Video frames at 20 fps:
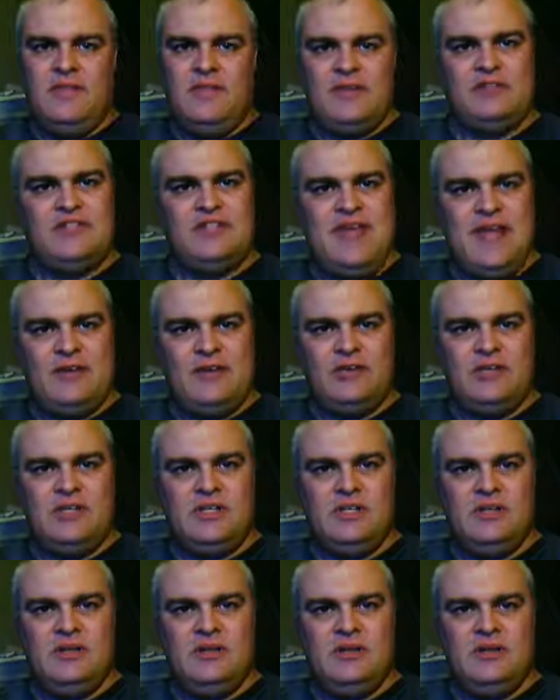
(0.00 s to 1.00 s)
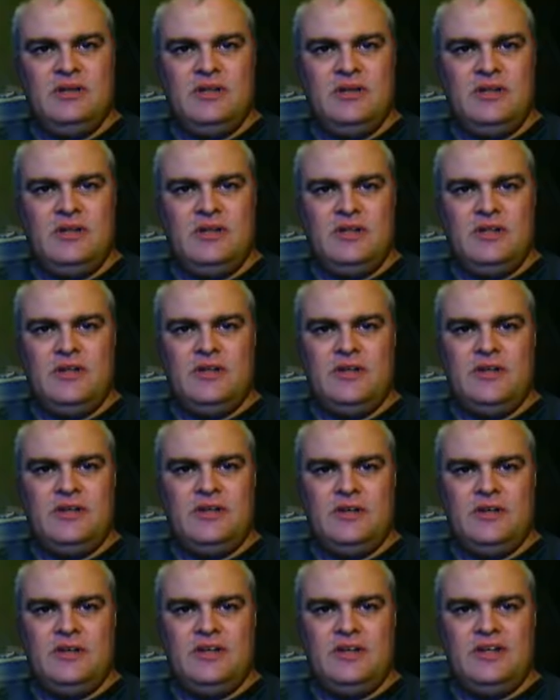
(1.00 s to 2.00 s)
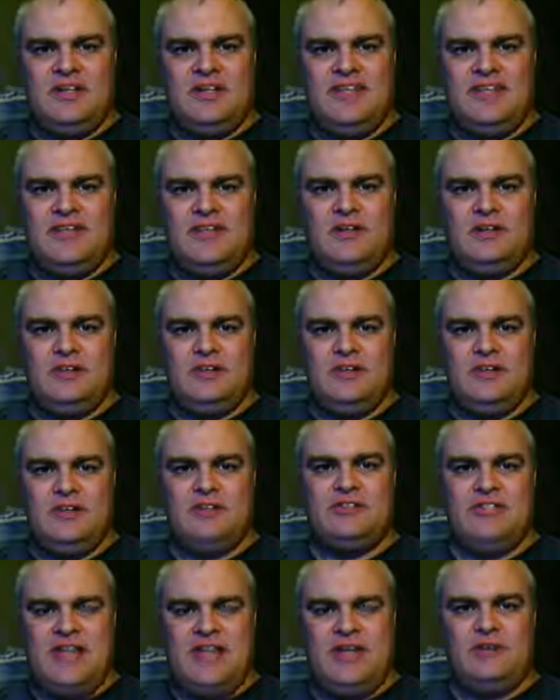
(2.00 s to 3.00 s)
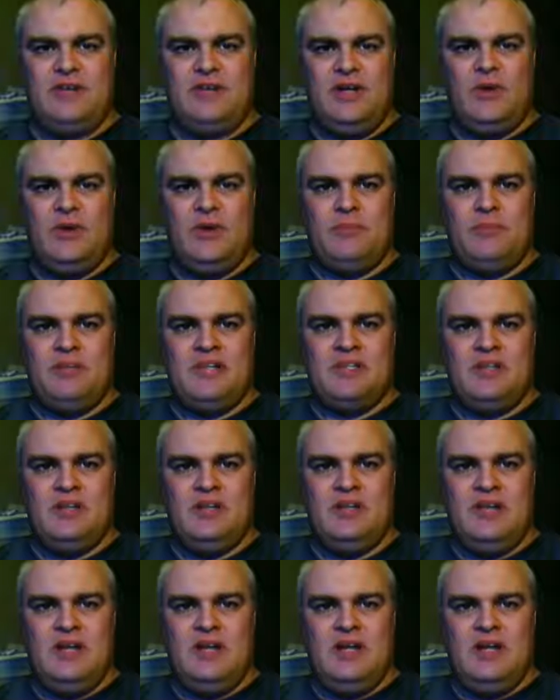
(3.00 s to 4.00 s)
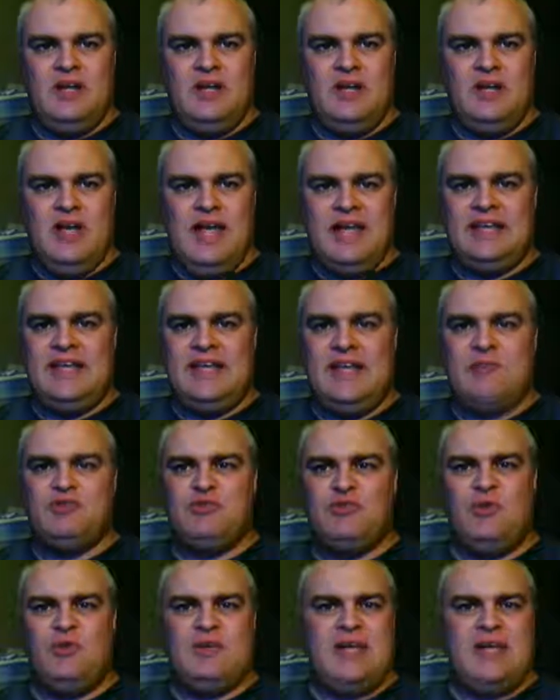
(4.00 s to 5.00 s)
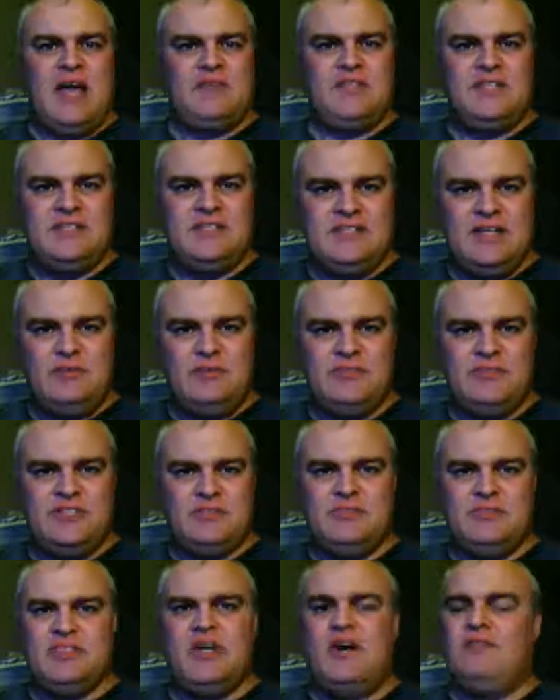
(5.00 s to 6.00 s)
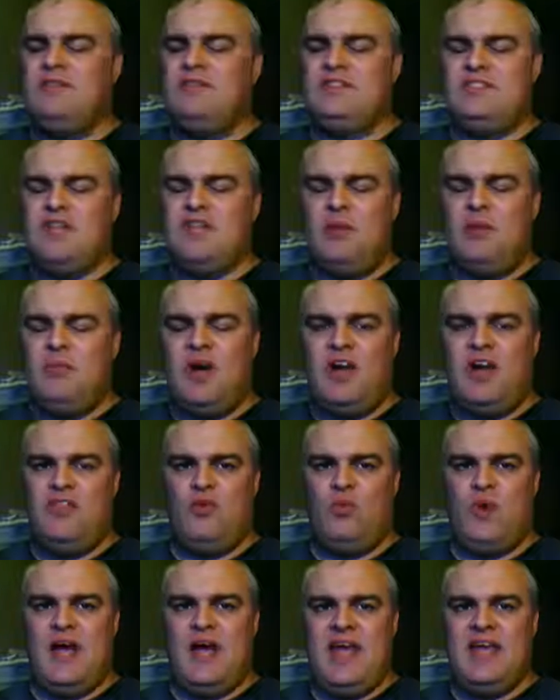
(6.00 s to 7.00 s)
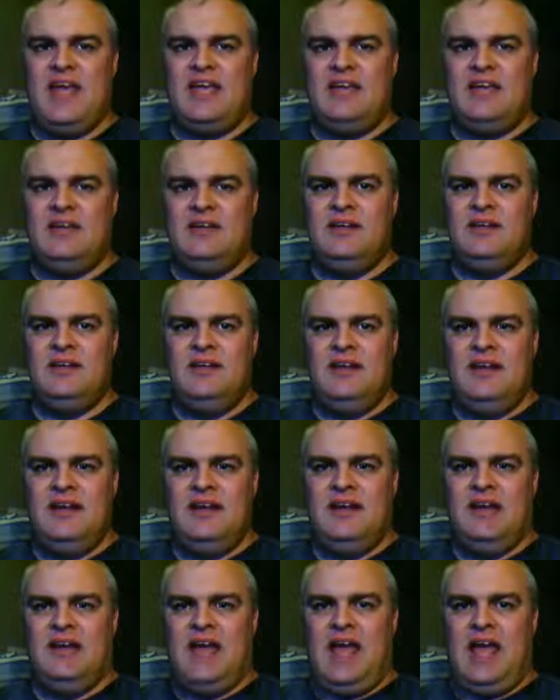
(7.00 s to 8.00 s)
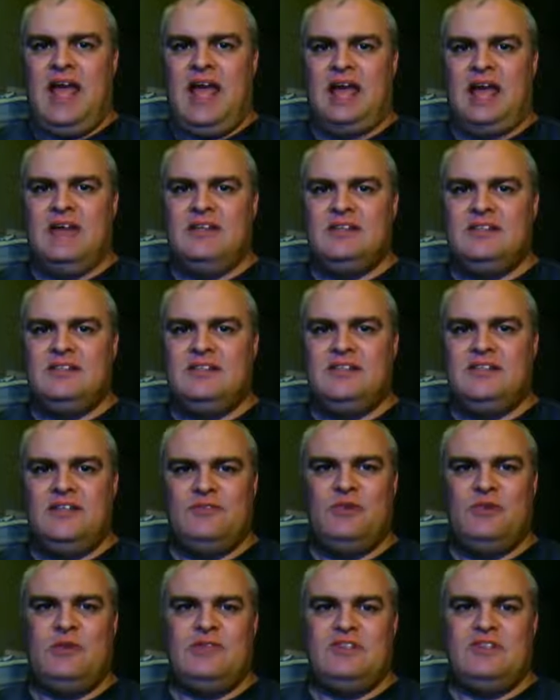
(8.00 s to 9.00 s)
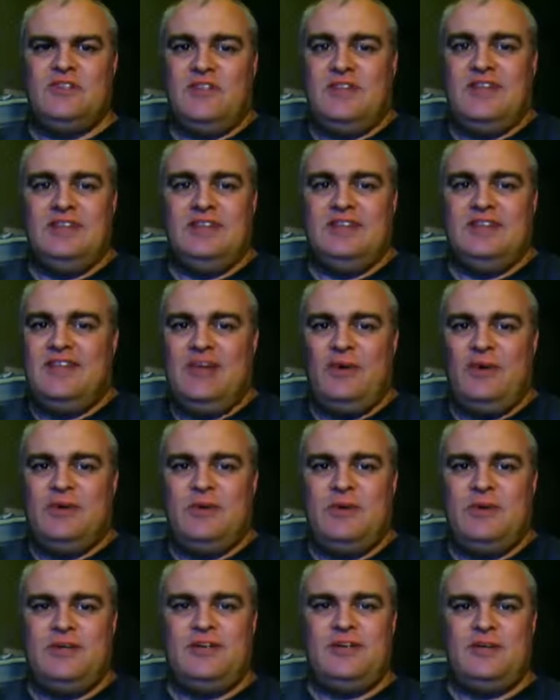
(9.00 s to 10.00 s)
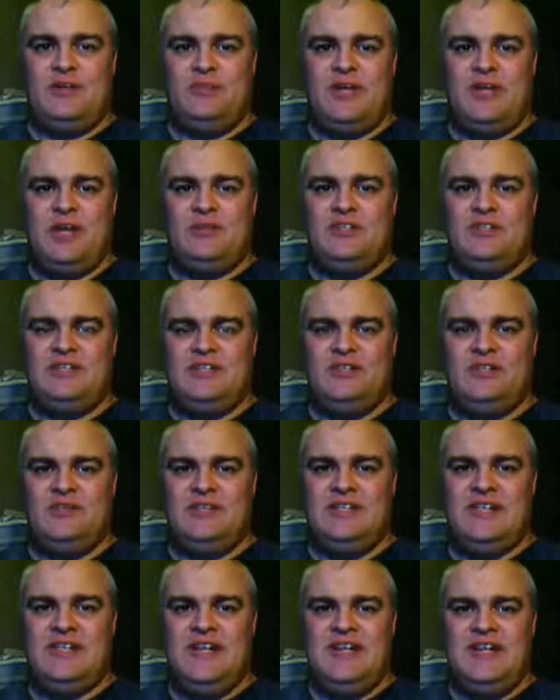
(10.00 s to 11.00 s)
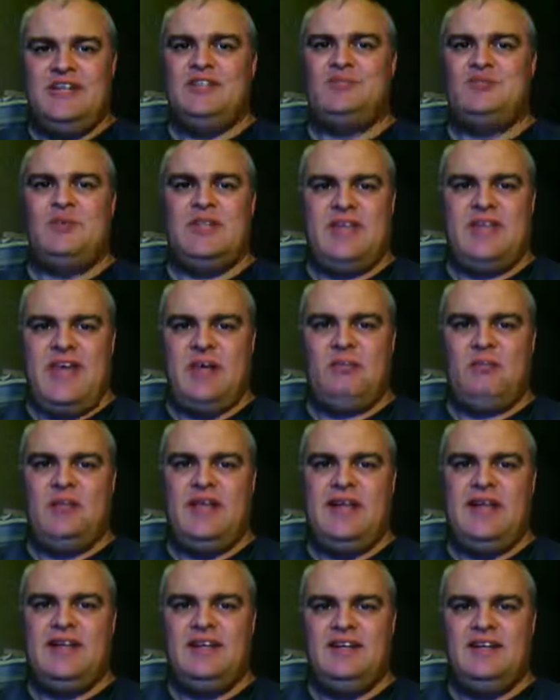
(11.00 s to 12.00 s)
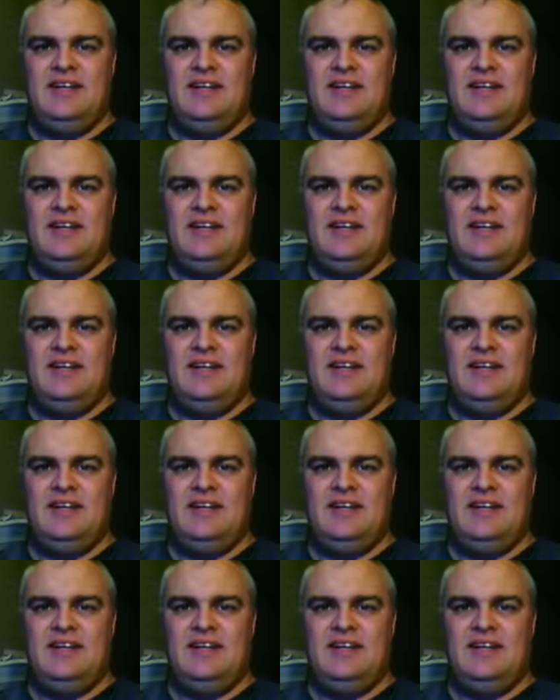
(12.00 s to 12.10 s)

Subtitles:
They're standard. They're standard equipment, and games are going to have to distinguish themselves some other way. And of course, the only way they're going to be able to do it is with gameplay.